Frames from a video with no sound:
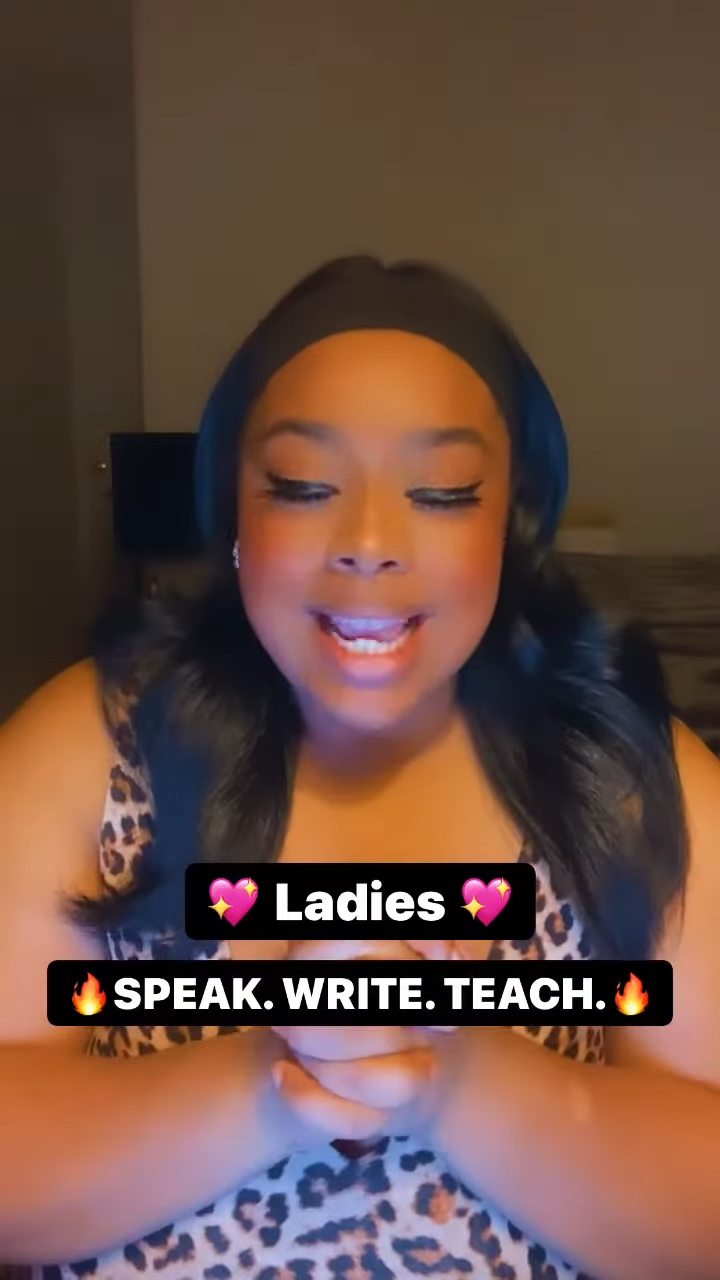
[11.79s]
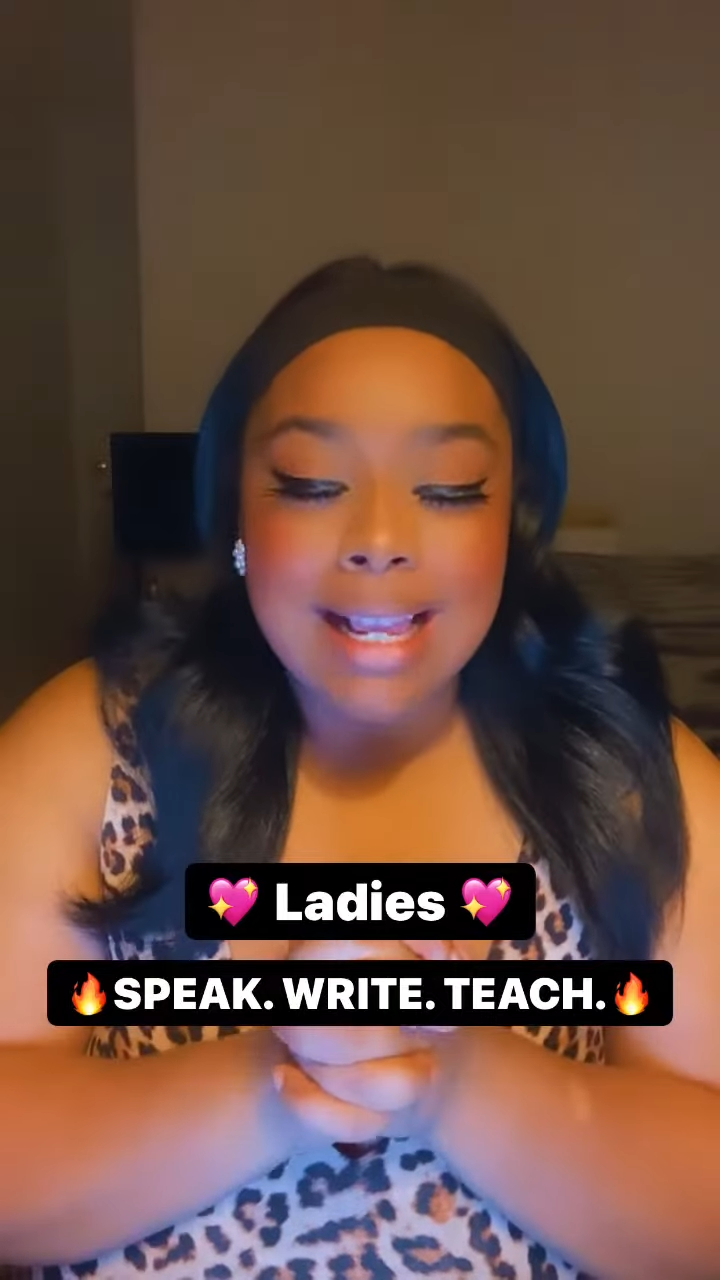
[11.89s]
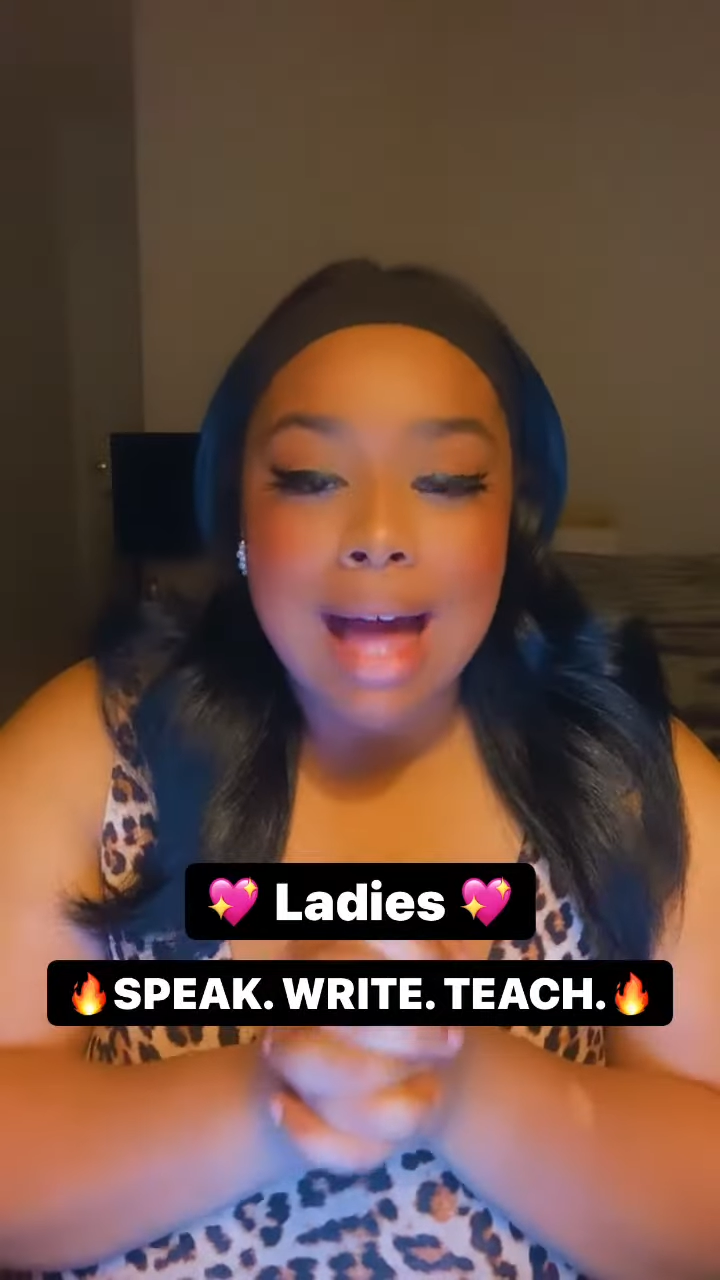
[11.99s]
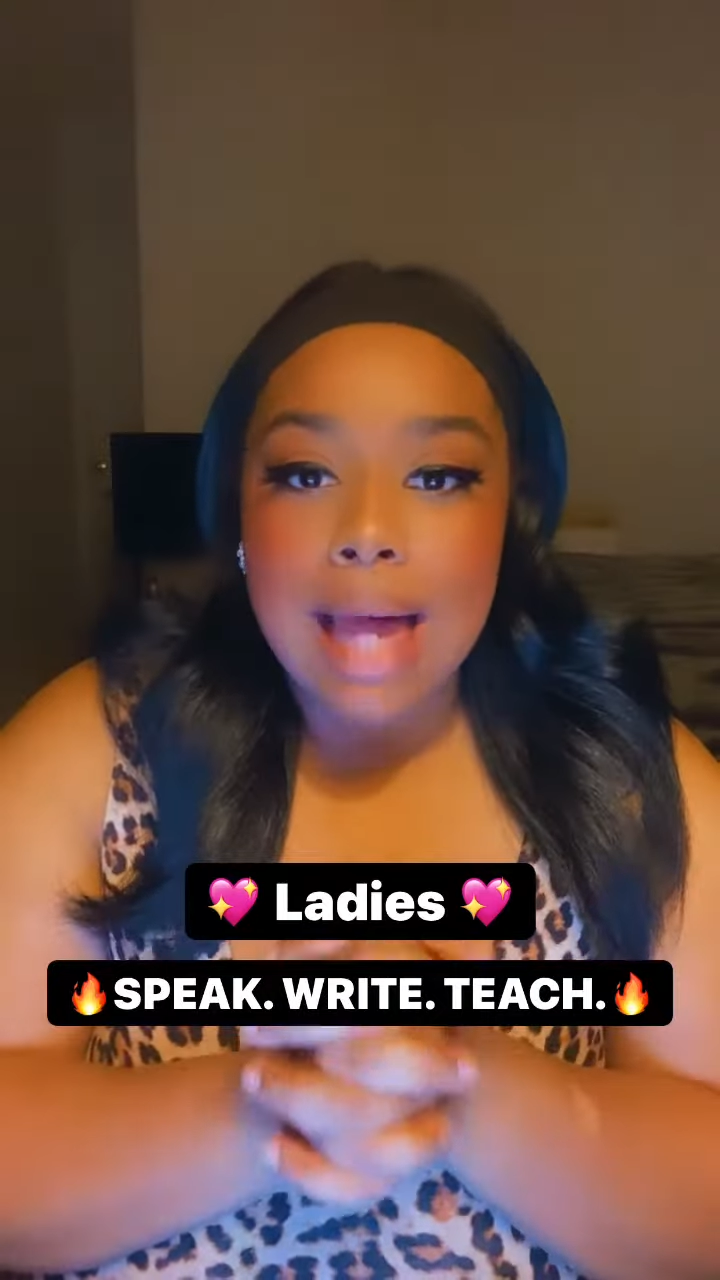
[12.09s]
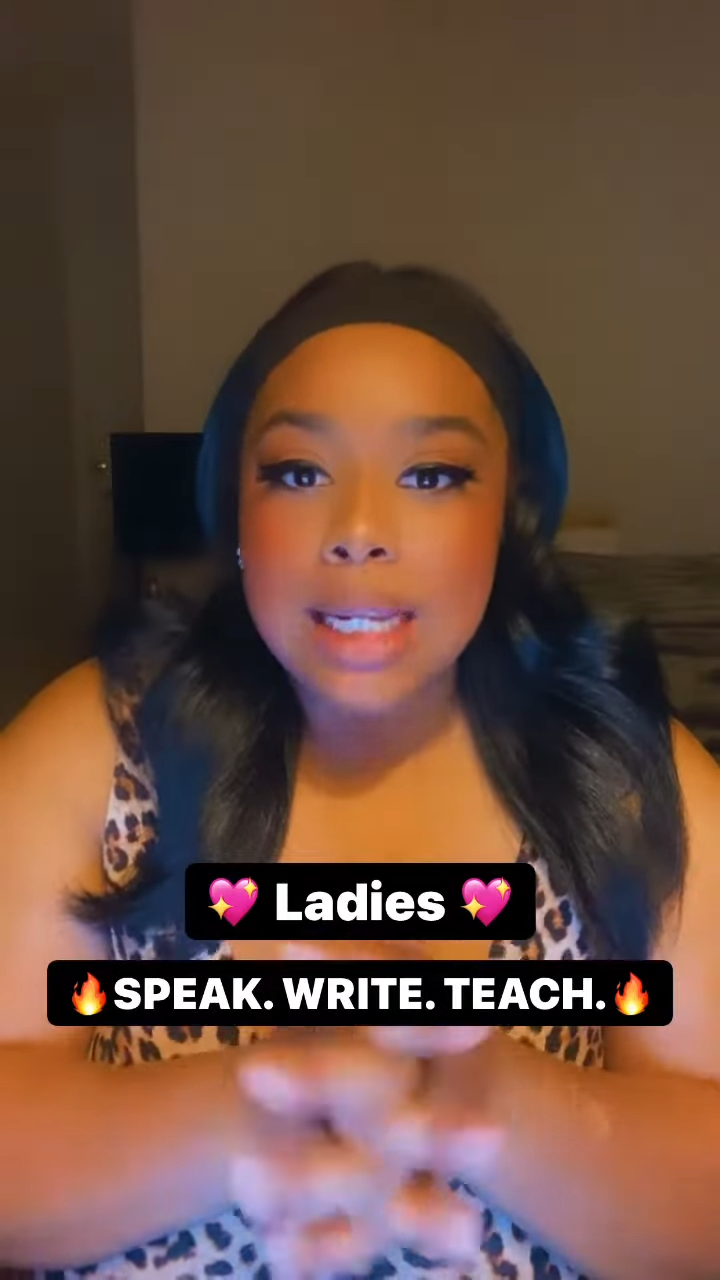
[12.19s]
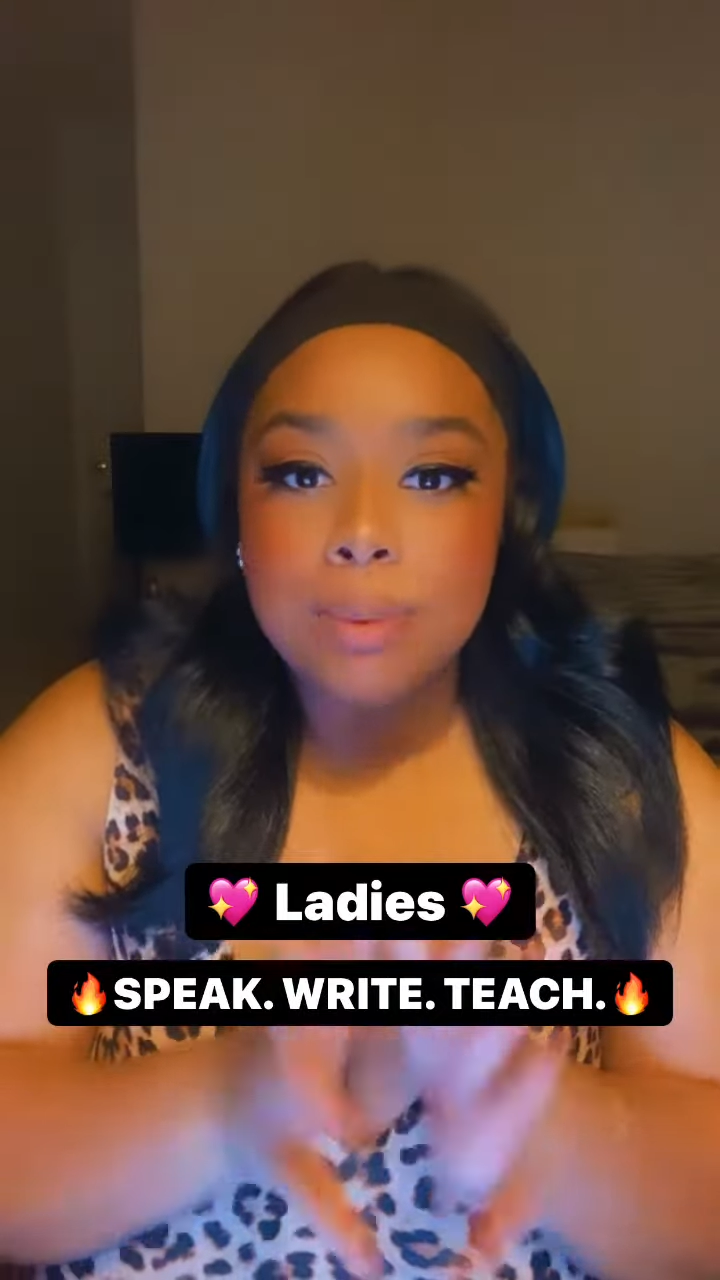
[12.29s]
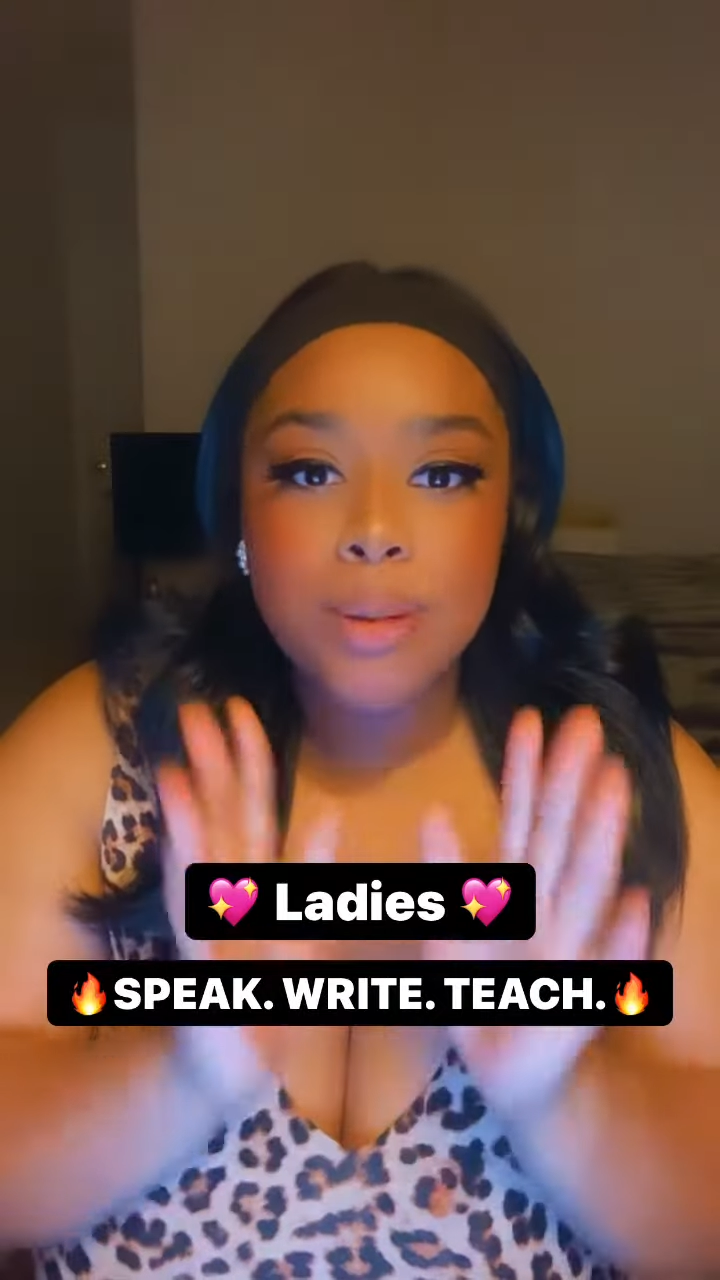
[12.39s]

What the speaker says: and God has